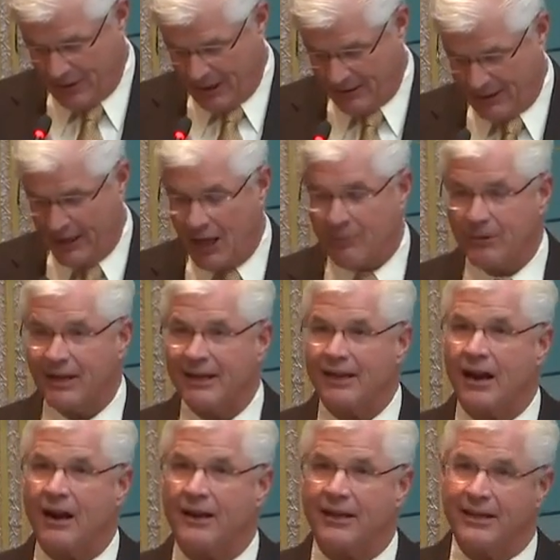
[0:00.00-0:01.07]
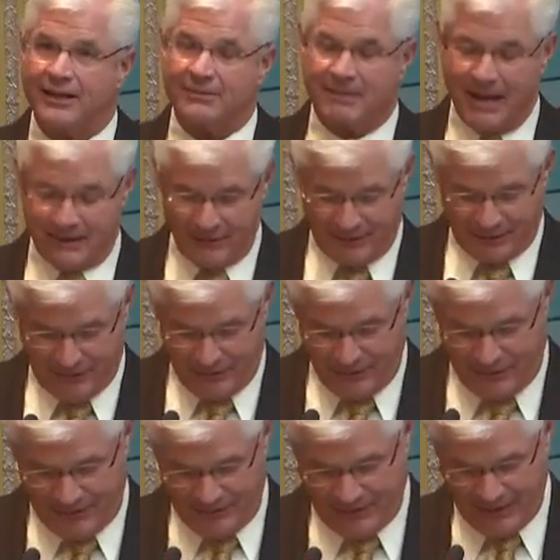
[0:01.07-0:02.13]
to help get our kids back to
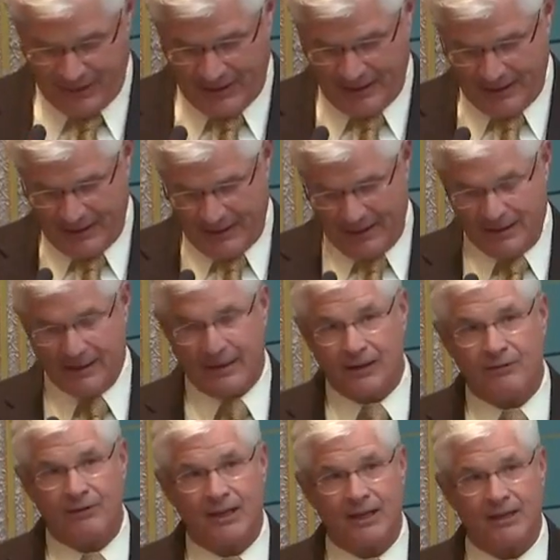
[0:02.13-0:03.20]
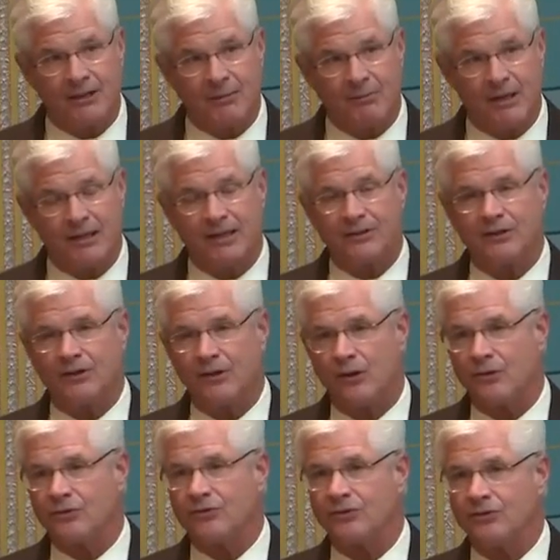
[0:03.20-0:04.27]
school and get the money to
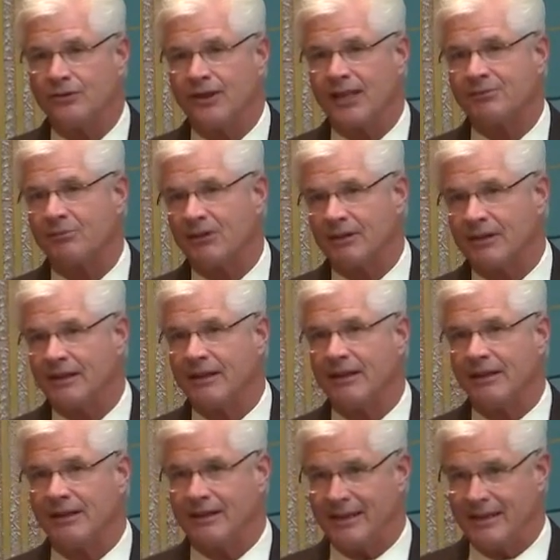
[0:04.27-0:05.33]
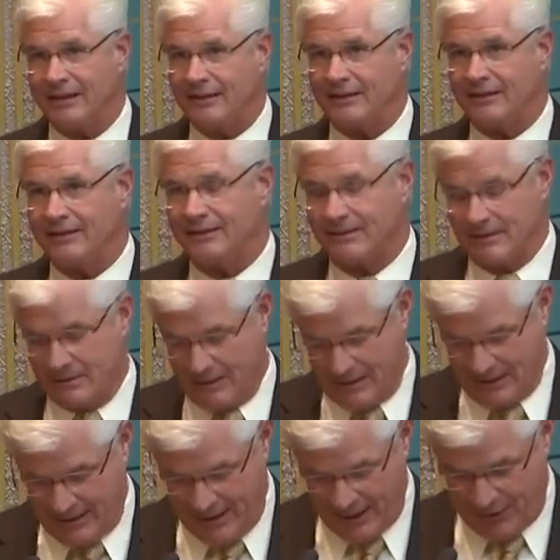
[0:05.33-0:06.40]
those who desperately need it.
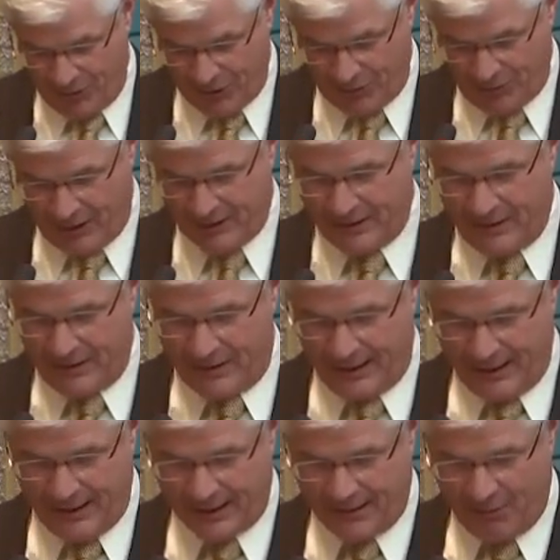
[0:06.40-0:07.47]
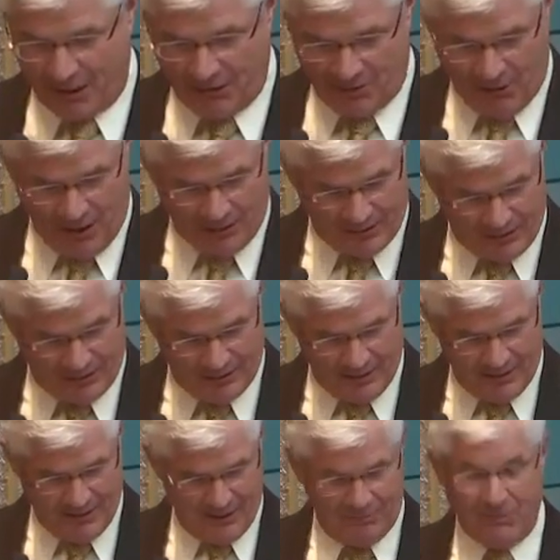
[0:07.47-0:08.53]
Thank you, Mr. President, and I ask that my remarks
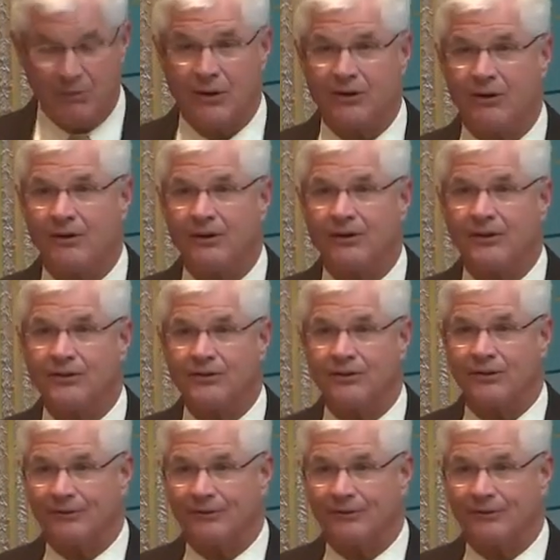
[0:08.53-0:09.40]
be recorded and adjourned.